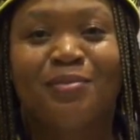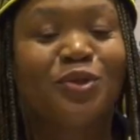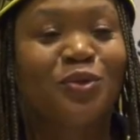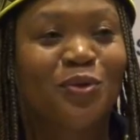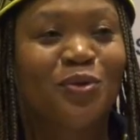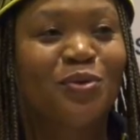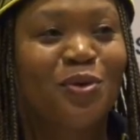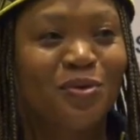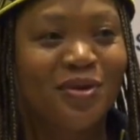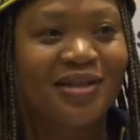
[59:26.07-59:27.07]
I'm sure you
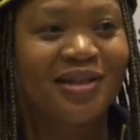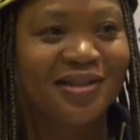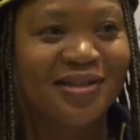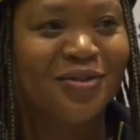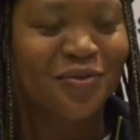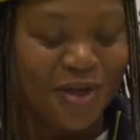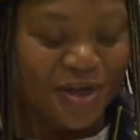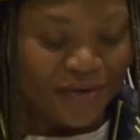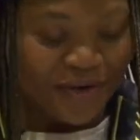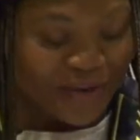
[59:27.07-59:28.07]
know that Gerrit is
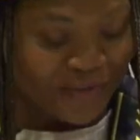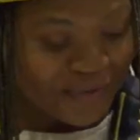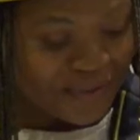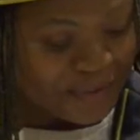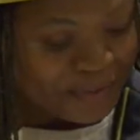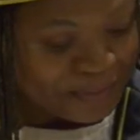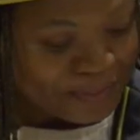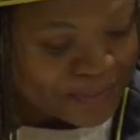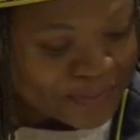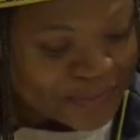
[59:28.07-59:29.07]
very grateful.
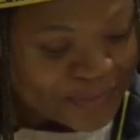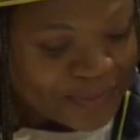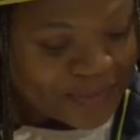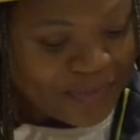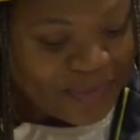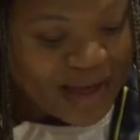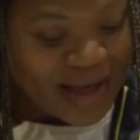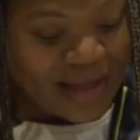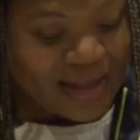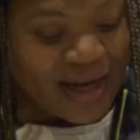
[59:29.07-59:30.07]

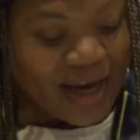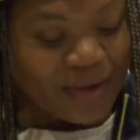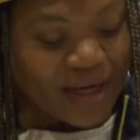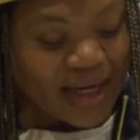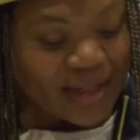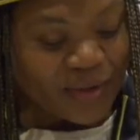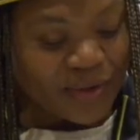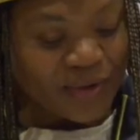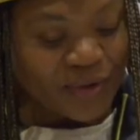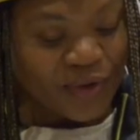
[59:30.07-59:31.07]
And I would like
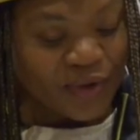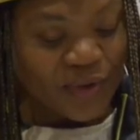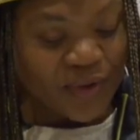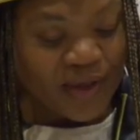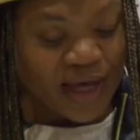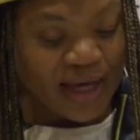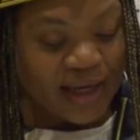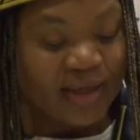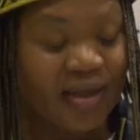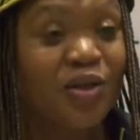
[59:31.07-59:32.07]
also to
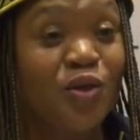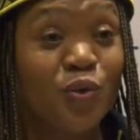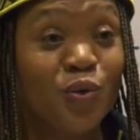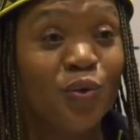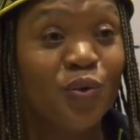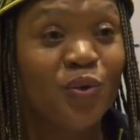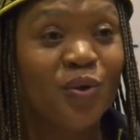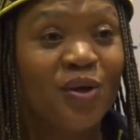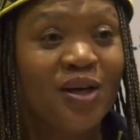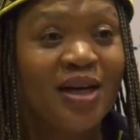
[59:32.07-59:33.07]
thank you
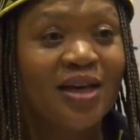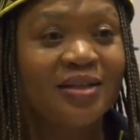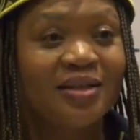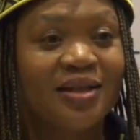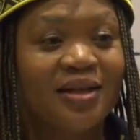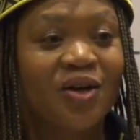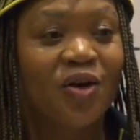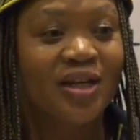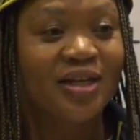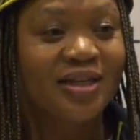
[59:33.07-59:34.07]
as
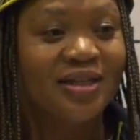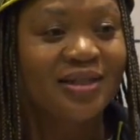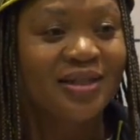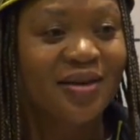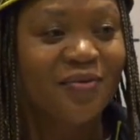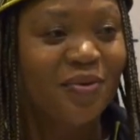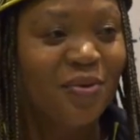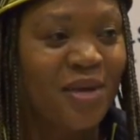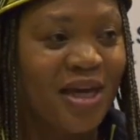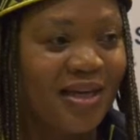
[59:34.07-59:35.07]
colleagues
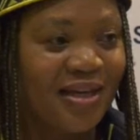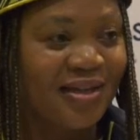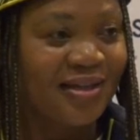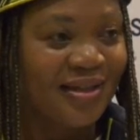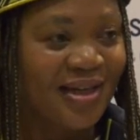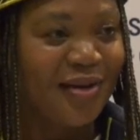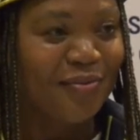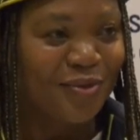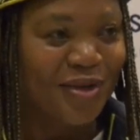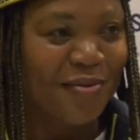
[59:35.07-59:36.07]
for making this
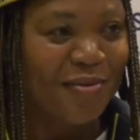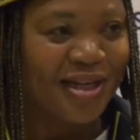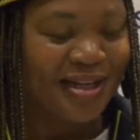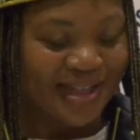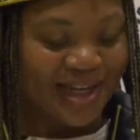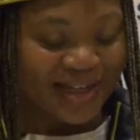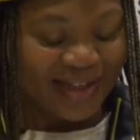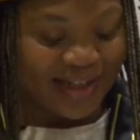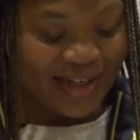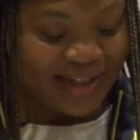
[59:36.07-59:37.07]
time to come and
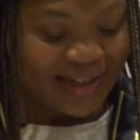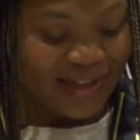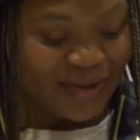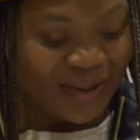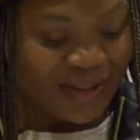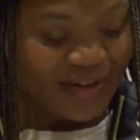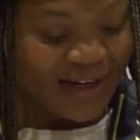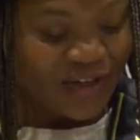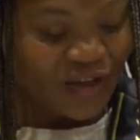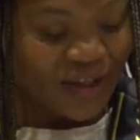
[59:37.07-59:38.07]
attend and listen to this
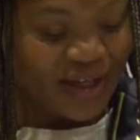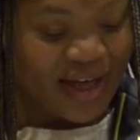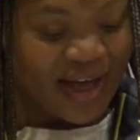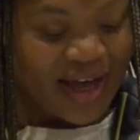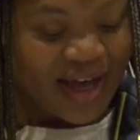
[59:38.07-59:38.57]
lecture.